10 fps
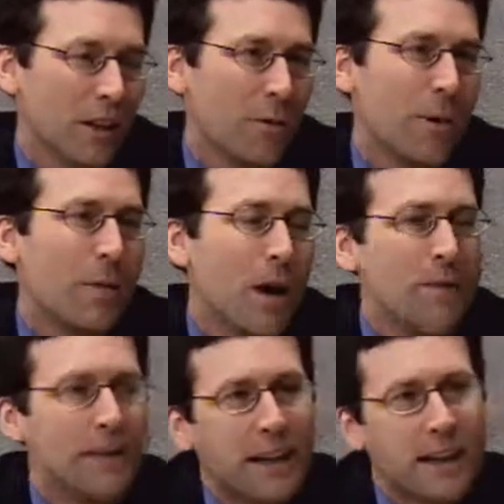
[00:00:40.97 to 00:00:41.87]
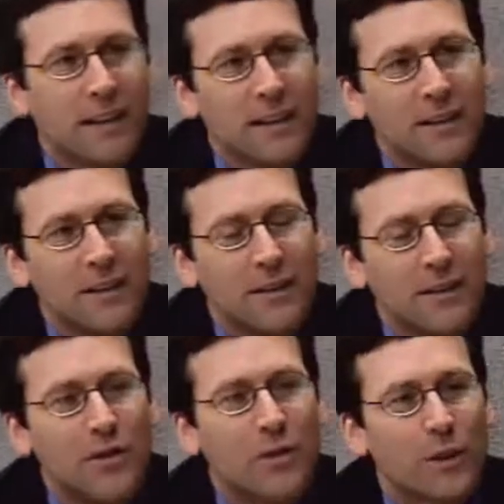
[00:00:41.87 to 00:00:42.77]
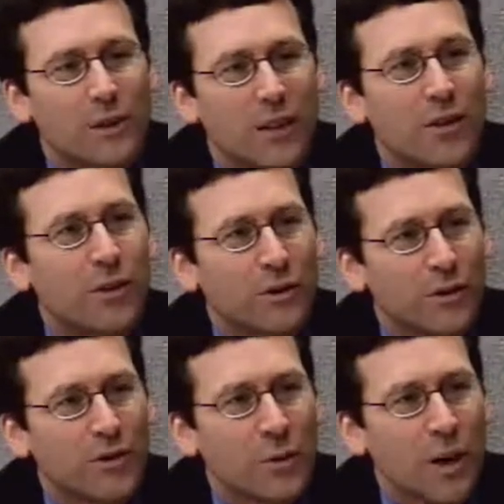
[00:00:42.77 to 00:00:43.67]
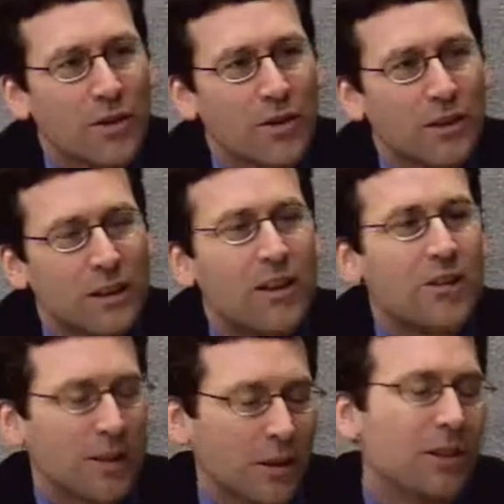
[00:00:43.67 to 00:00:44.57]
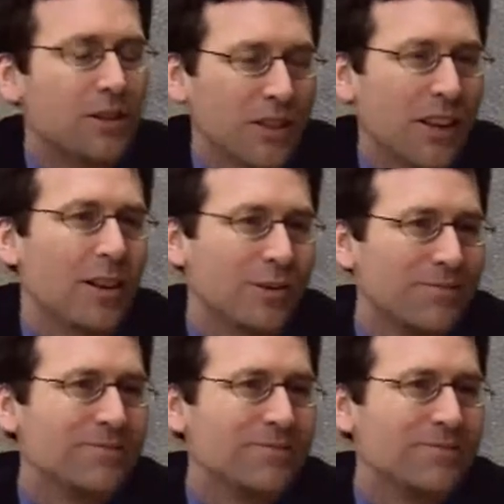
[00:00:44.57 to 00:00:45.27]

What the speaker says: although my mom and dad eventually went down to the University of Washington and then settled in Seattle.